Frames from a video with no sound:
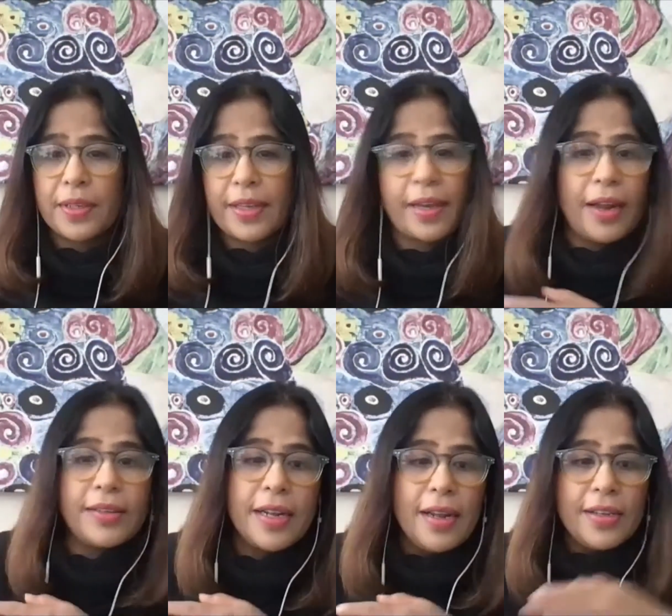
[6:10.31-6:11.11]
They
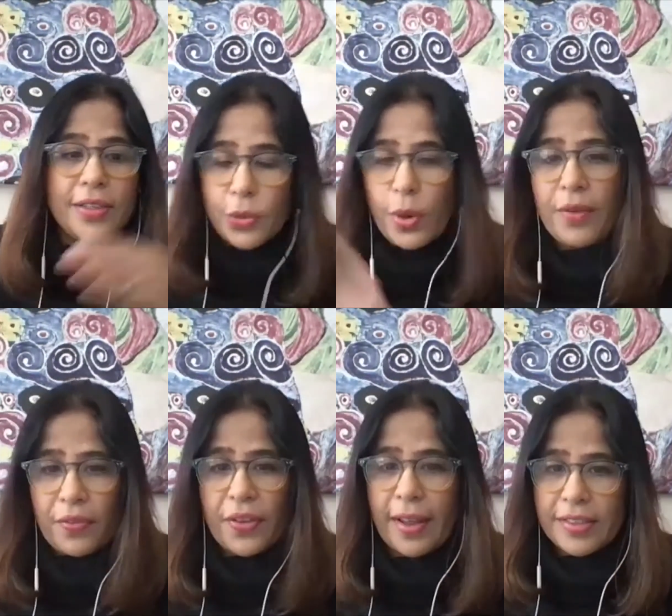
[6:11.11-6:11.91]
can't do
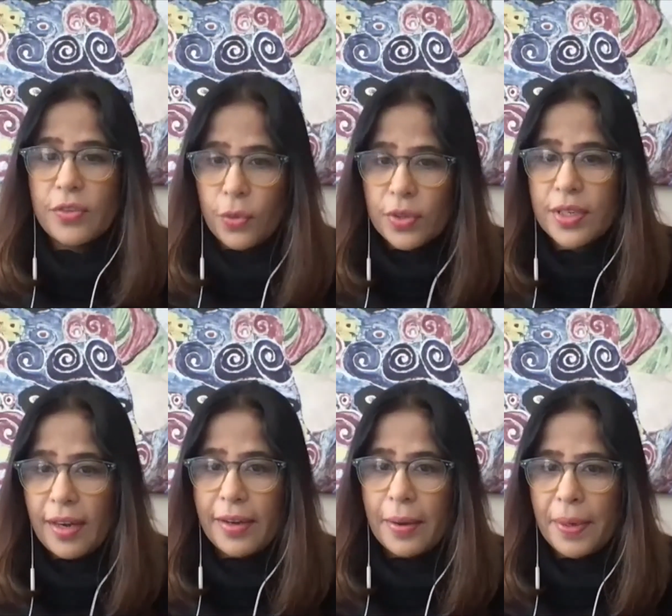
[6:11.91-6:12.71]
everything as it was
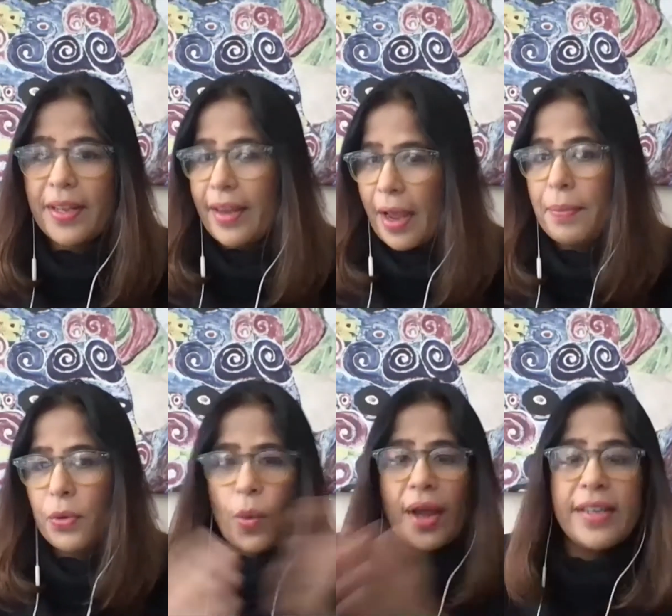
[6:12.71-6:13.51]
earlier, but they can
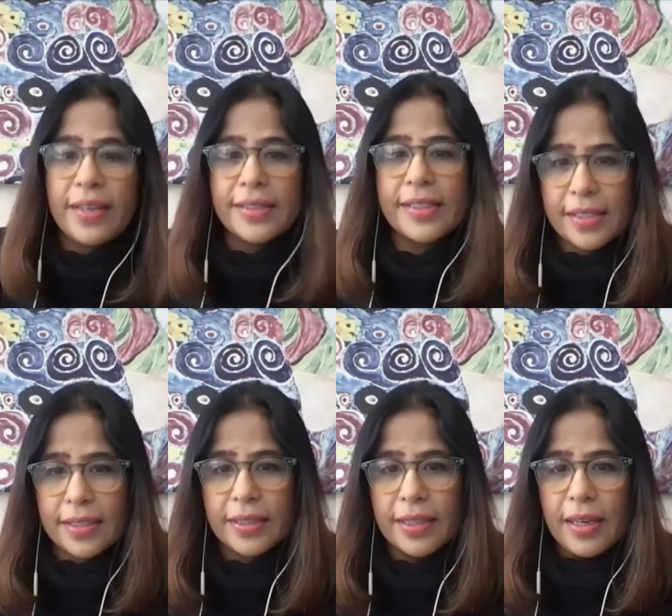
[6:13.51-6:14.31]
provide health
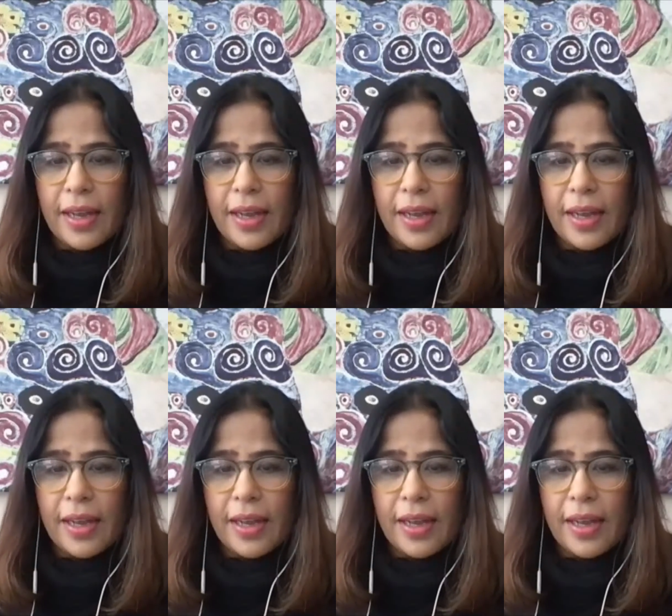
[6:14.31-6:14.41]
still.